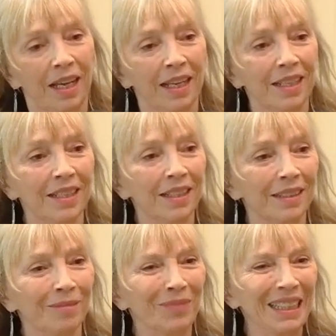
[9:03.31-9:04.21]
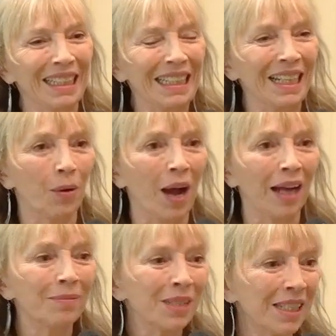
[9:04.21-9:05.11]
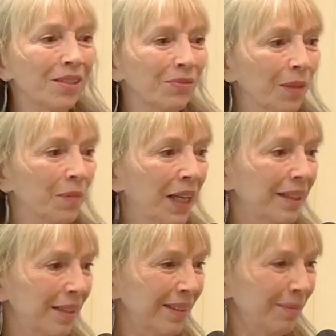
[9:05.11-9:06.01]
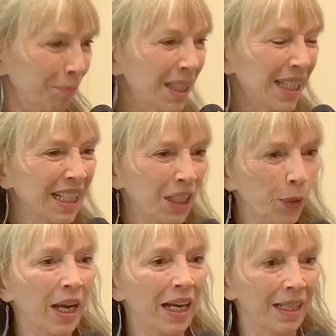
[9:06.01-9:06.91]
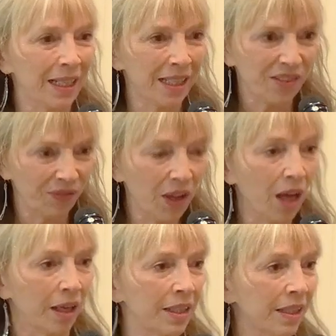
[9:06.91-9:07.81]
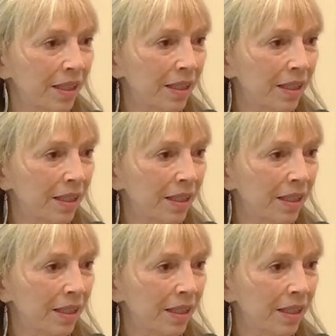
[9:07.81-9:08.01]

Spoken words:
and I'm still from that missing a grade. It's flunked.